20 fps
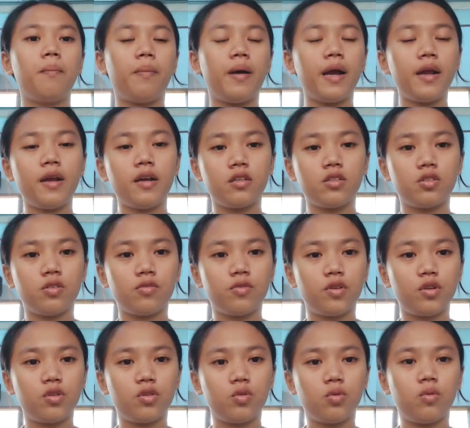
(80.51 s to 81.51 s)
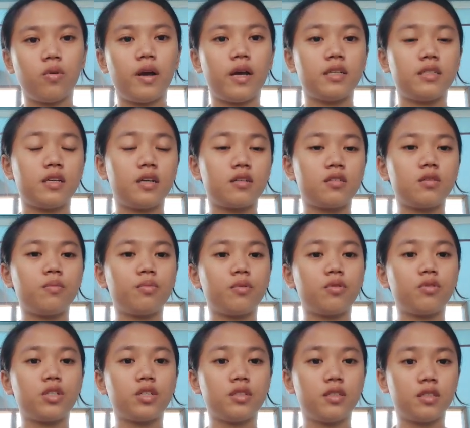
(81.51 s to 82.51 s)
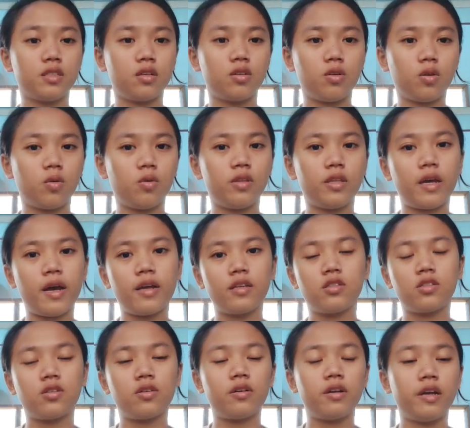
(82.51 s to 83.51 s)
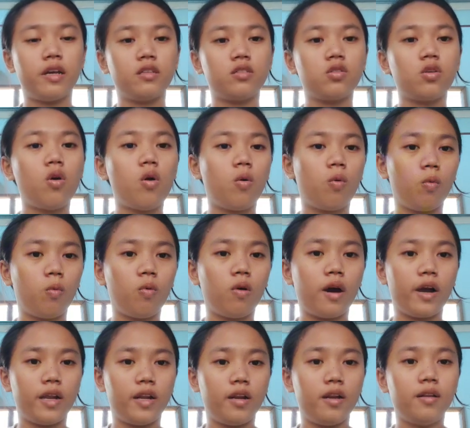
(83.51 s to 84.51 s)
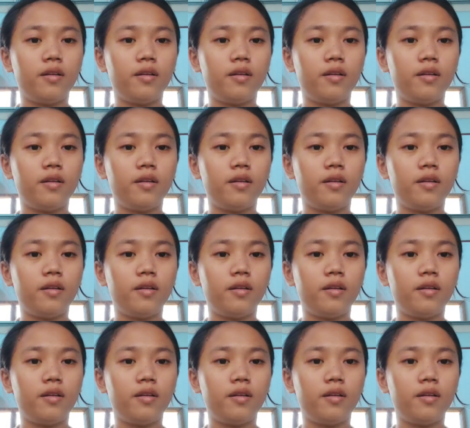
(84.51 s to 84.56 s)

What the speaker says: pi x over 2 as x approaches 0, the answer is 1.